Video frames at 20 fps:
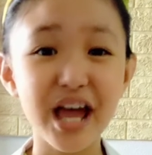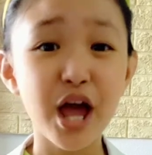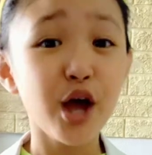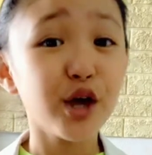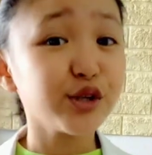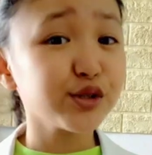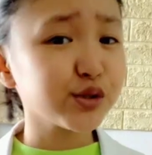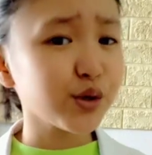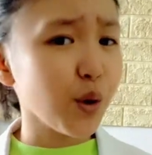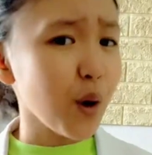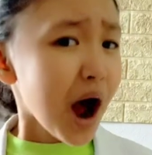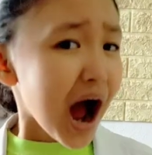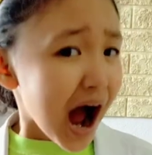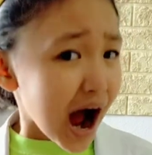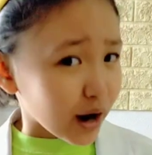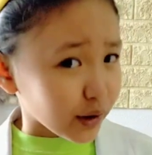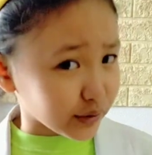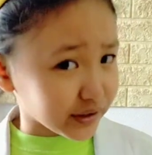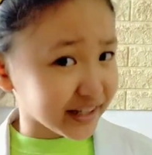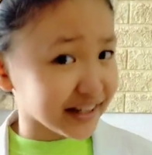So
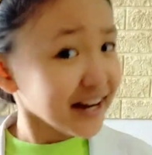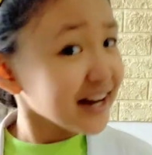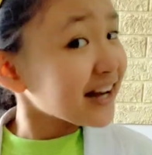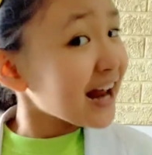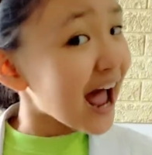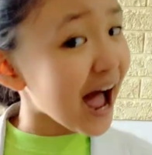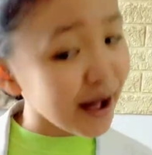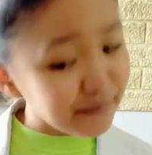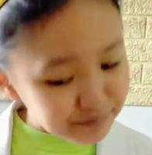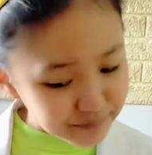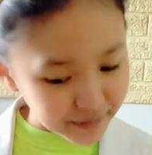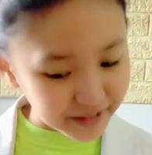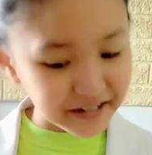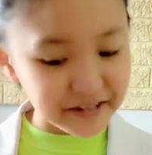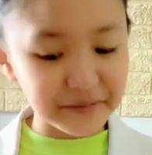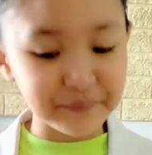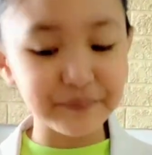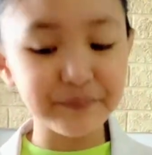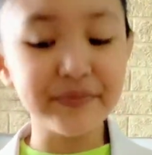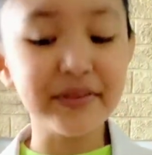how did it
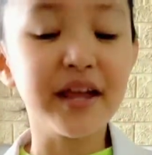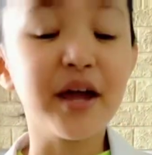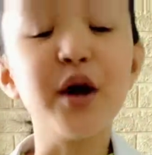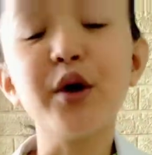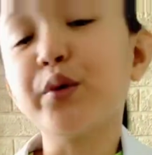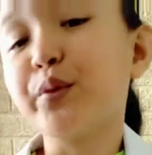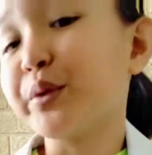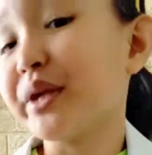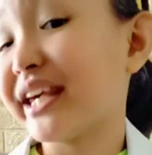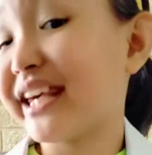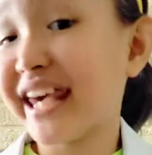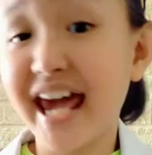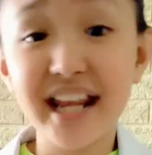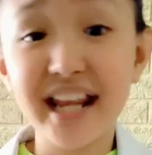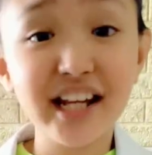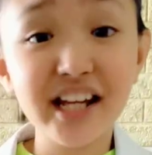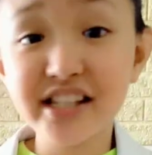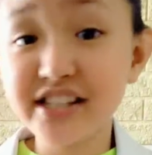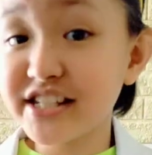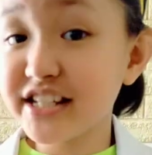happen? We
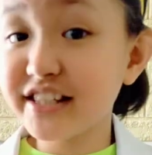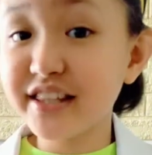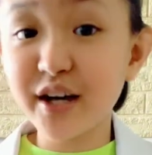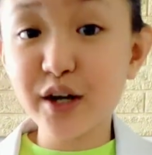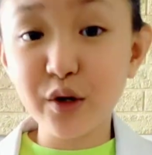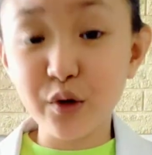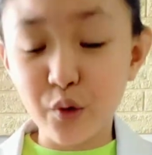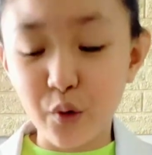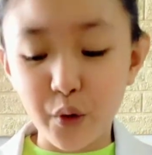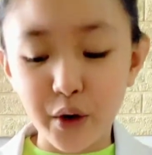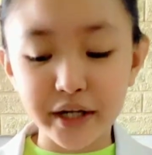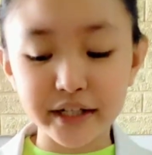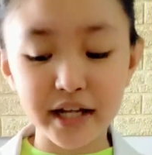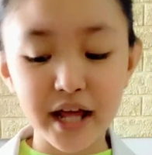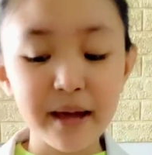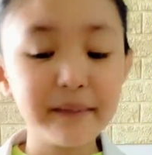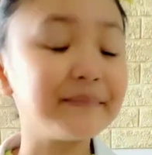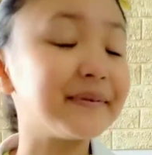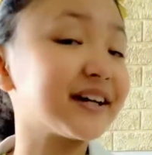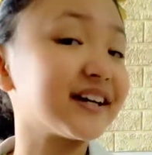cannot see the coin
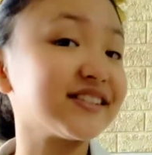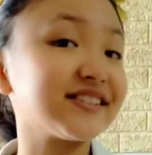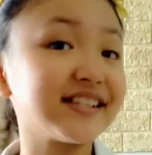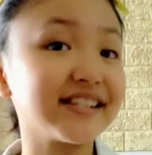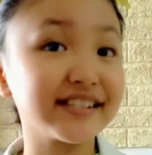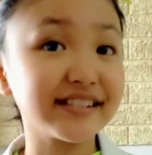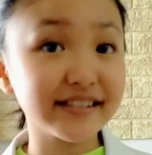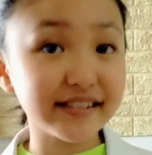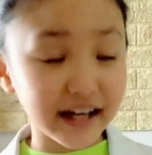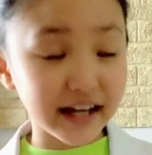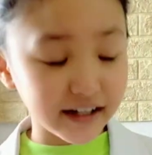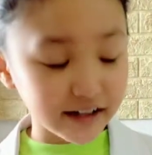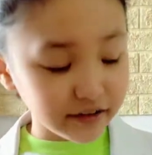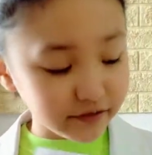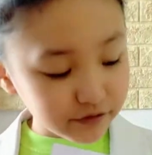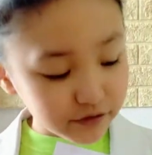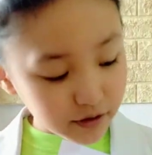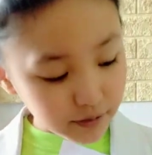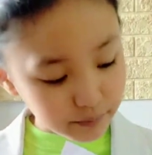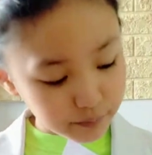because the side of
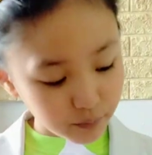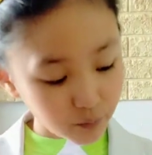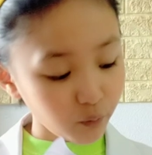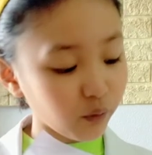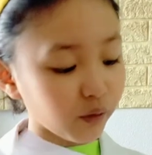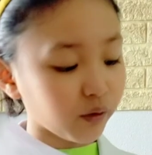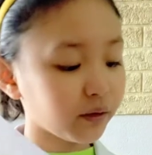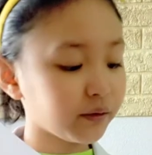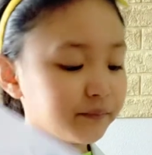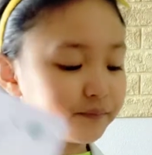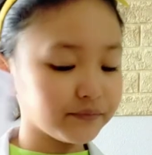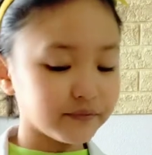the bowl